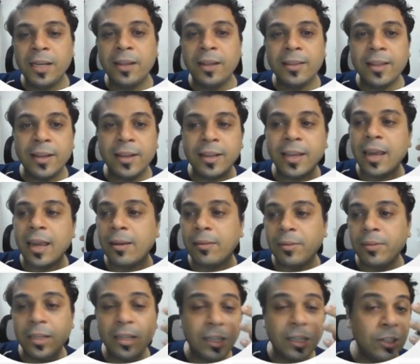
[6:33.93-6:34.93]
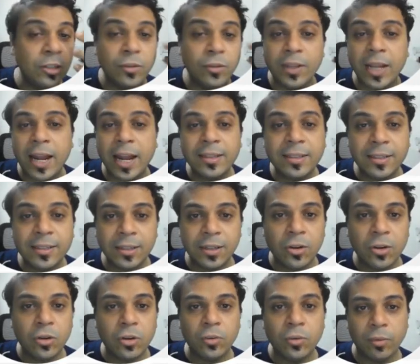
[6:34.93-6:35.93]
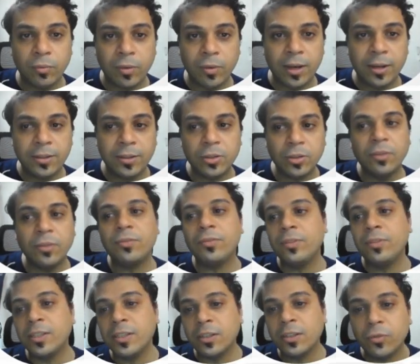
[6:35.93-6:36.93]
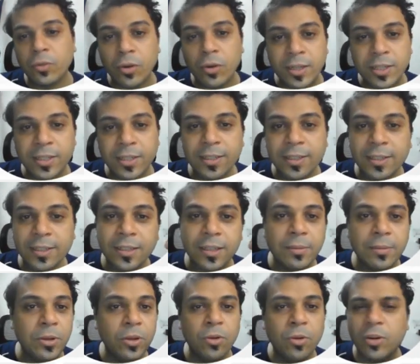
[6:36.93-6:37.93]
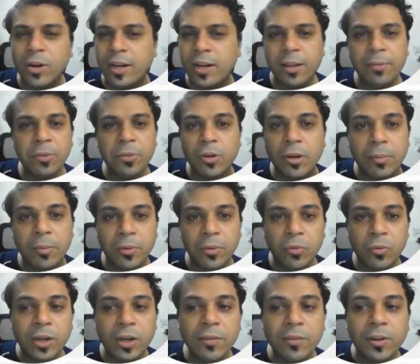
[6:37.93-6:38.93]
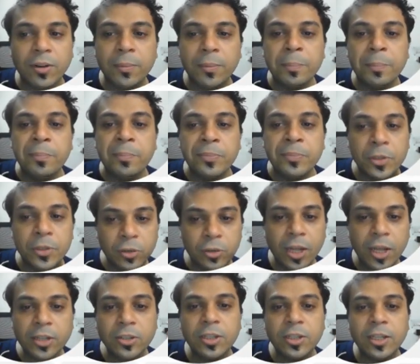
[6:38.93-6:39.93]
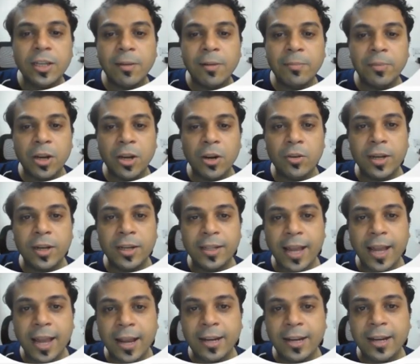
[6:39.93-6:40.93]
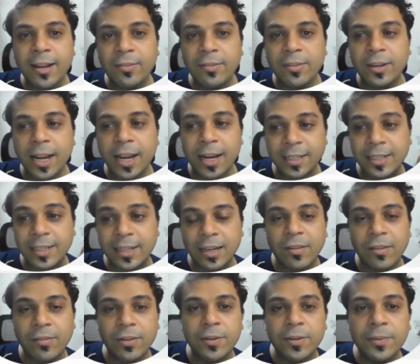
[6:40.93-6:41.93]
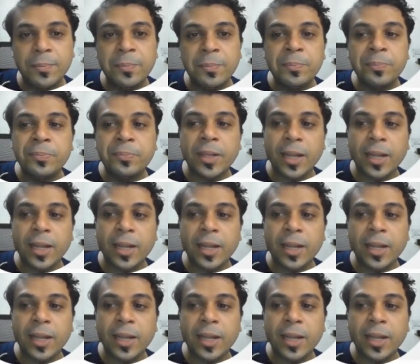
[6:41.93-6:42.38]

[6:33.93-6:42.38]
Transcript: meaning that each of the assets are not doing well. So if this is, for instance, a CBO or an ABO campaign, whatever, they should actually come down at the ad set level,